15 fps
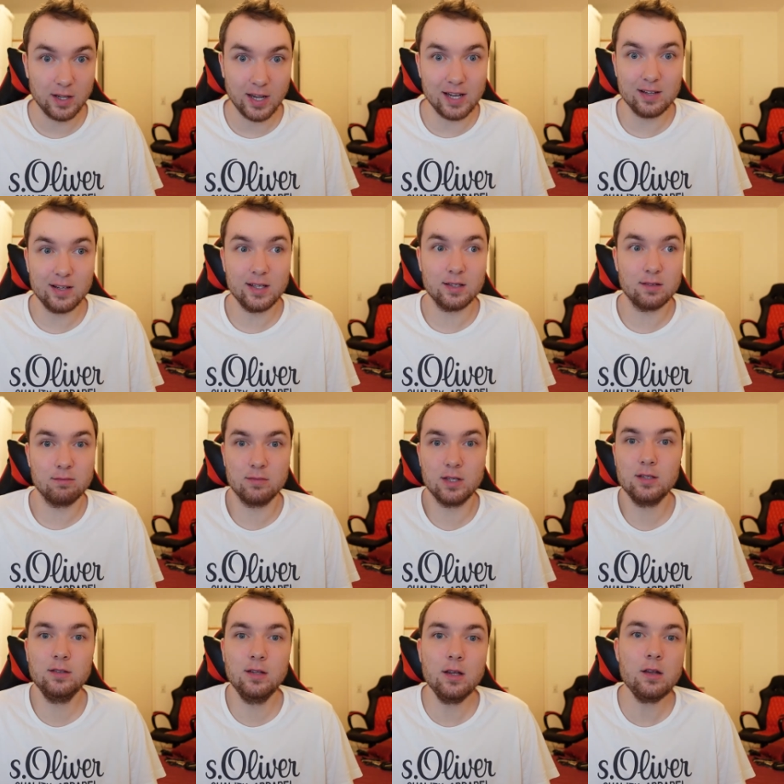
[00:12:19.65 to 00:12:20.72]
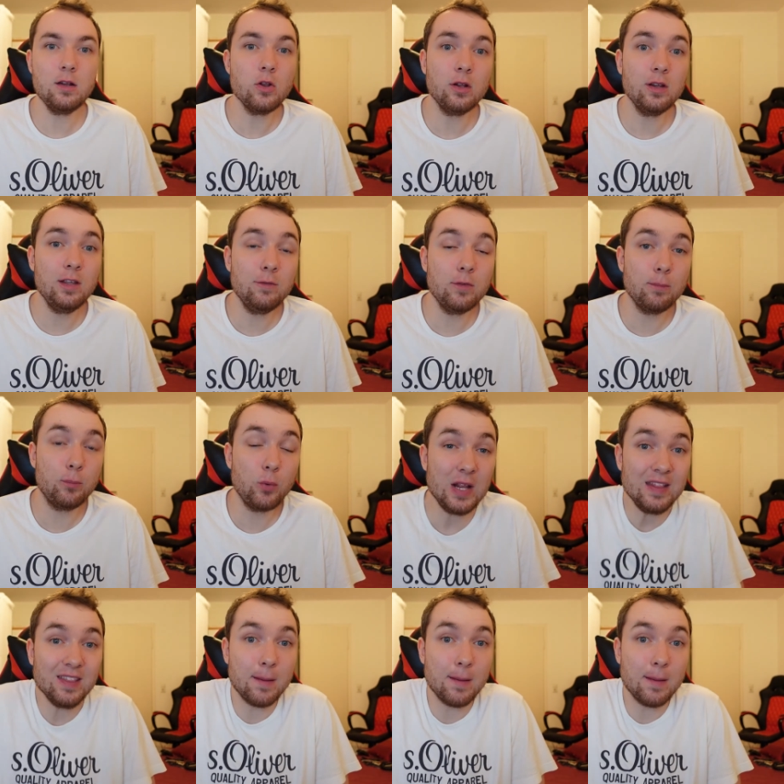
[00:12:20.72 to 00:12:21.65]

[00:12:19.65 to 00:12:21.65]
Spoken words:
and like they didn't even bring